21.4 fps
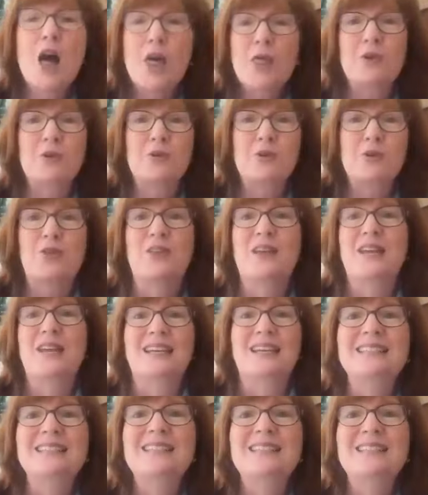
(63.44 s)
other
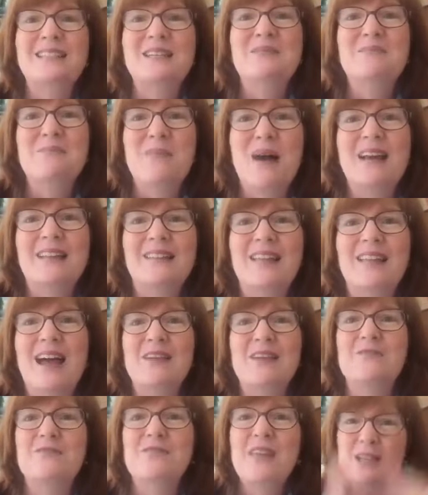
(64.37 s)
things in my
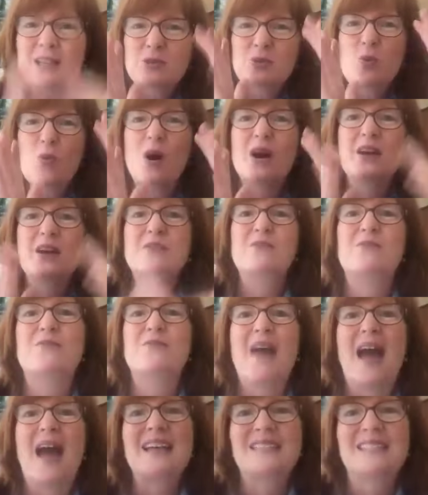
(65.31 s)
life. That's one
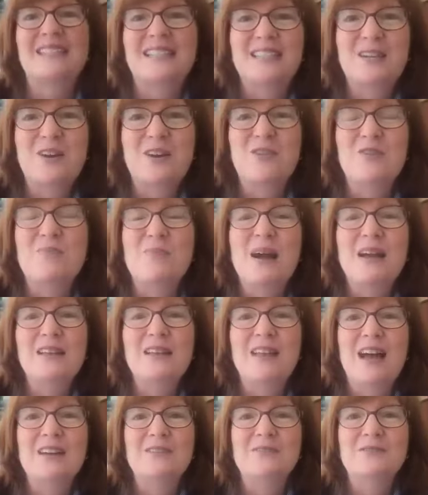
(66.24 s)
facet of my
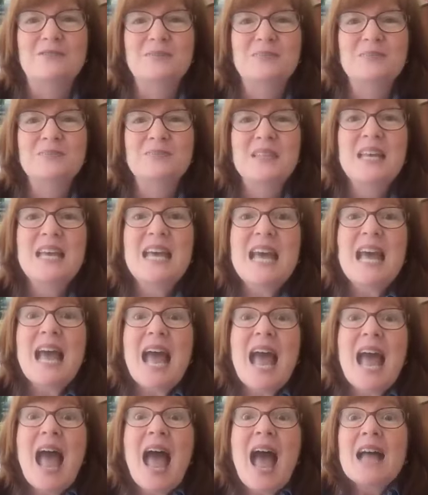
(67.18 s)
life.
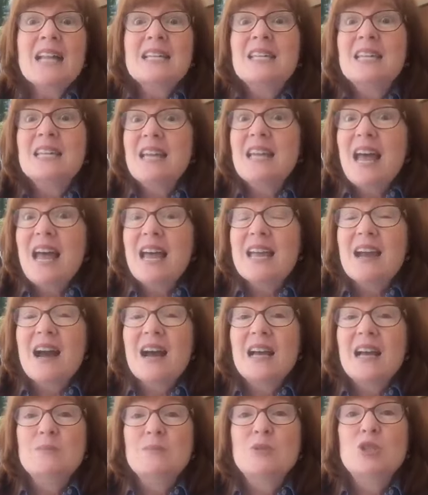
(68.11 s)
Today,
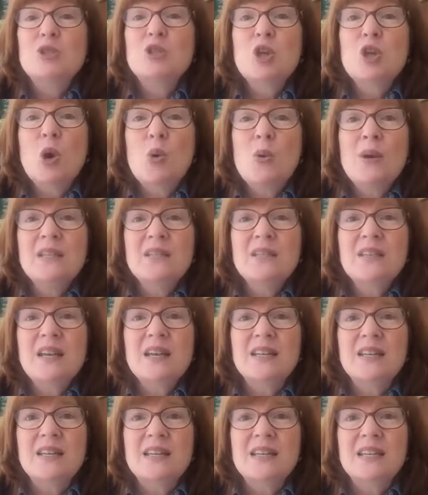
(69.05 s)
I am so
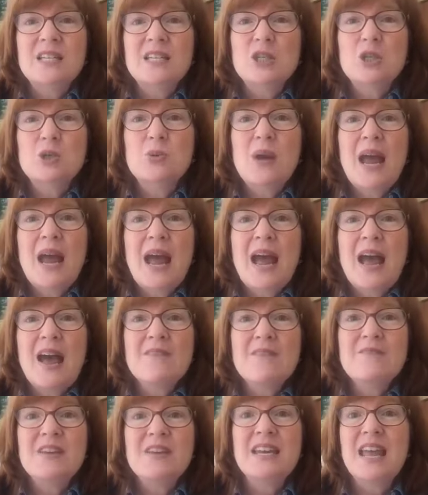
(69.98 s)
excited to
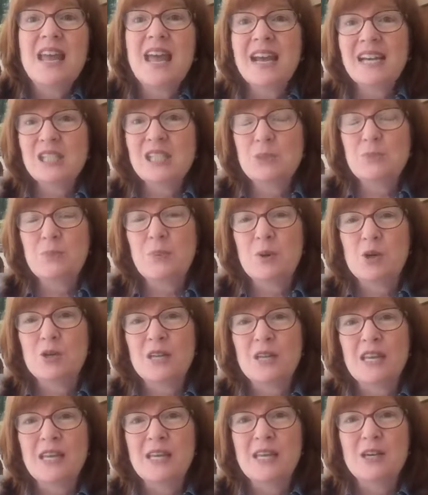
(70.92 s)
have an
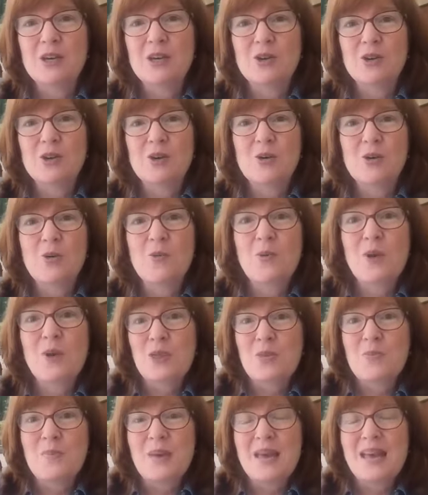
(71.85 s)
expert here
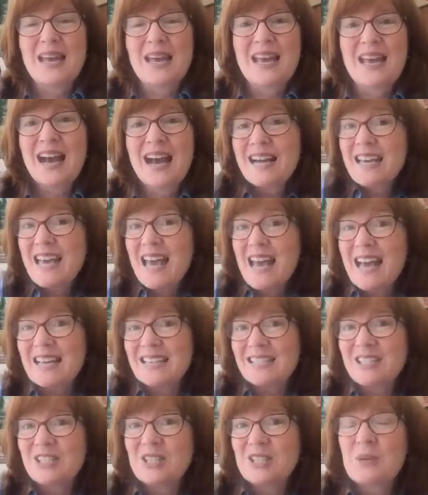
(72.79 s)
with me, a
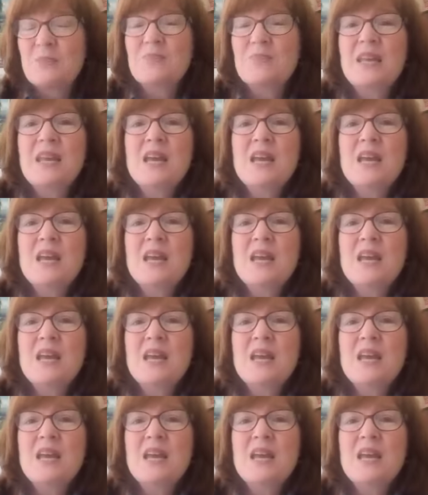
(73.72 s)
guest.